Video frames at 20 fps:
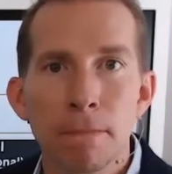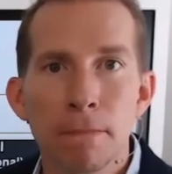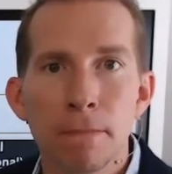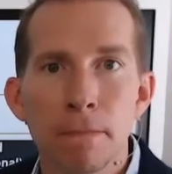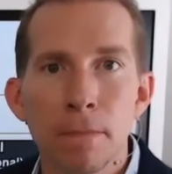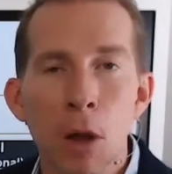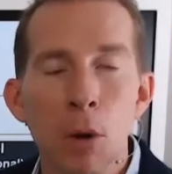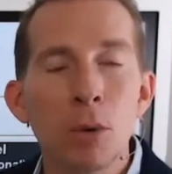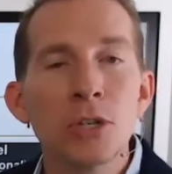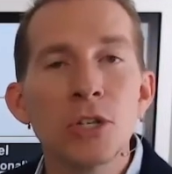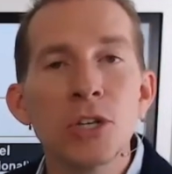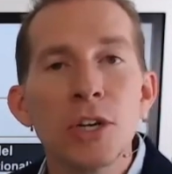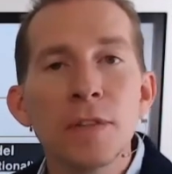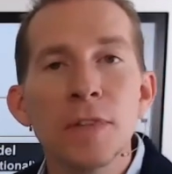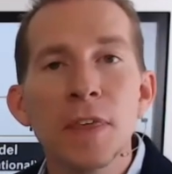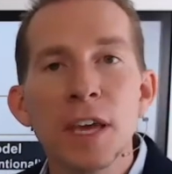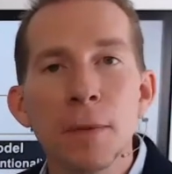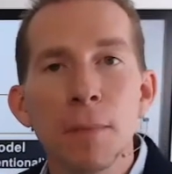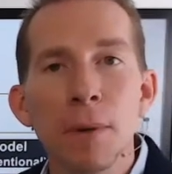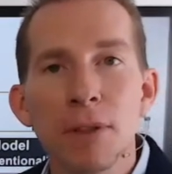I want you to
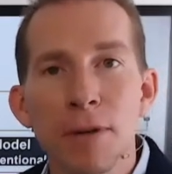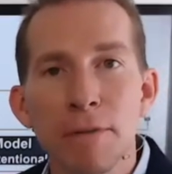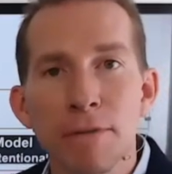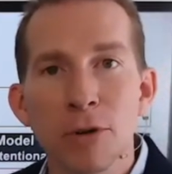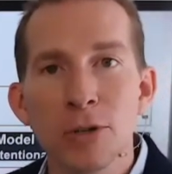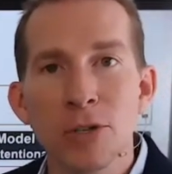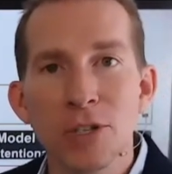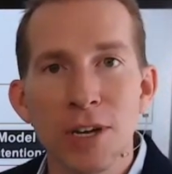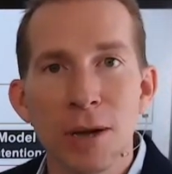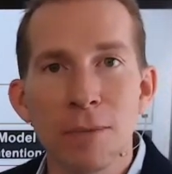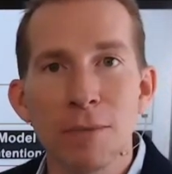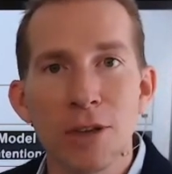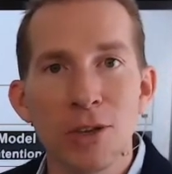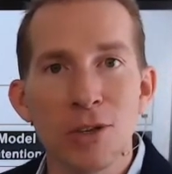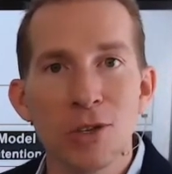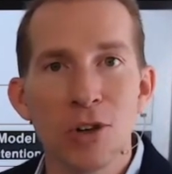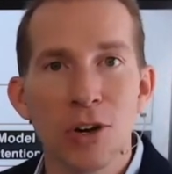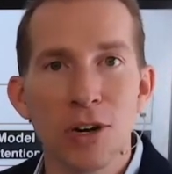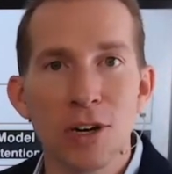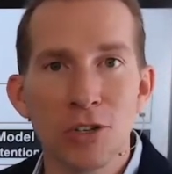think about the first time that you
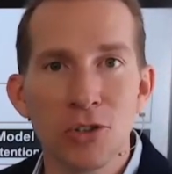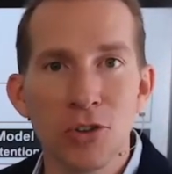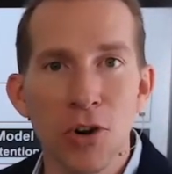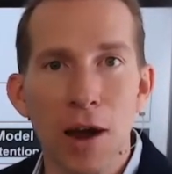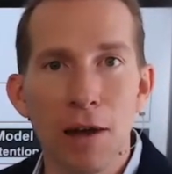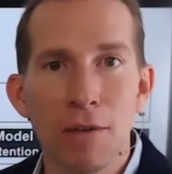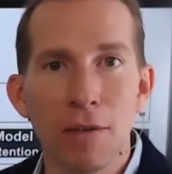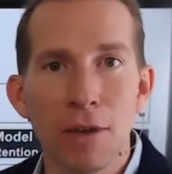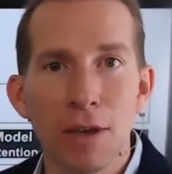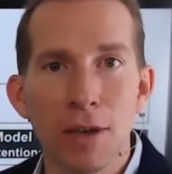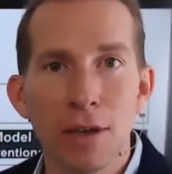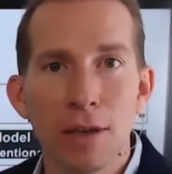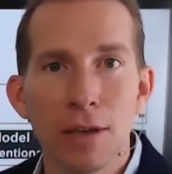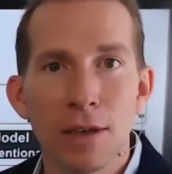started driving.